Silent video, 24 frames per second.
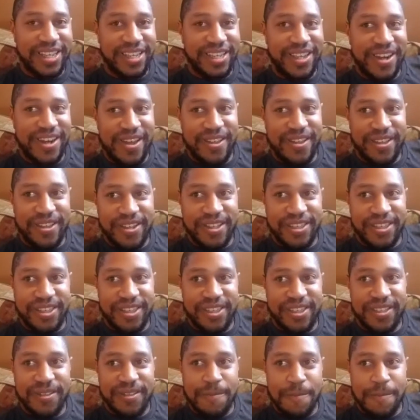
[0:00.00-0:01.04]
don't
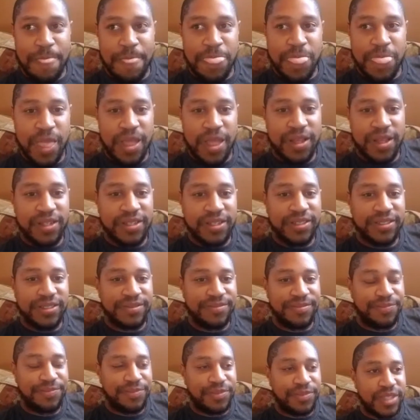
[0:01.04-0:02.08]
know what he was lying for.
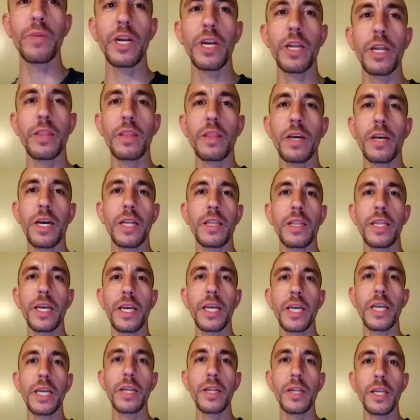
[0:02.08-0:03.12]
He might have thought
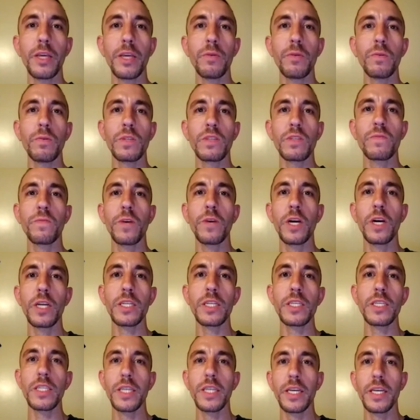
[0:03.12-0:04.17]
that he was fucked
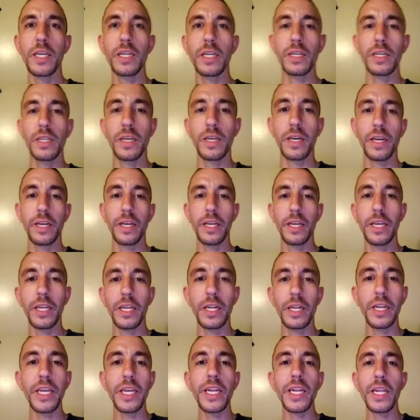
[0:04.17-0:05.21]
and he
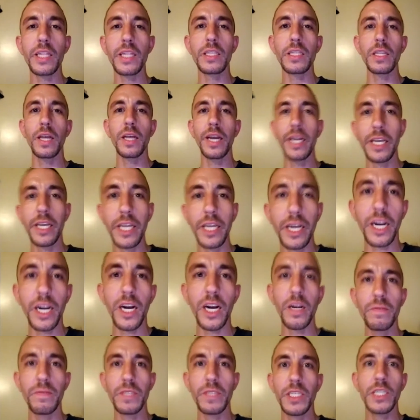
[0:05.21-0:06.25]
needed to lie to get out of
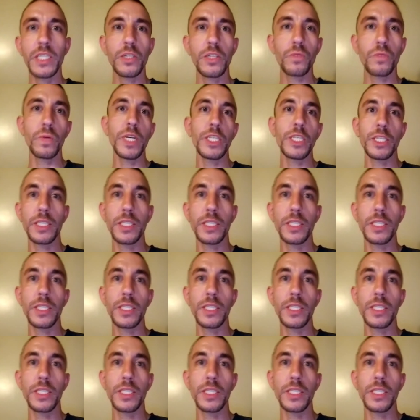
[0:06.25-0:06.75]
the situation.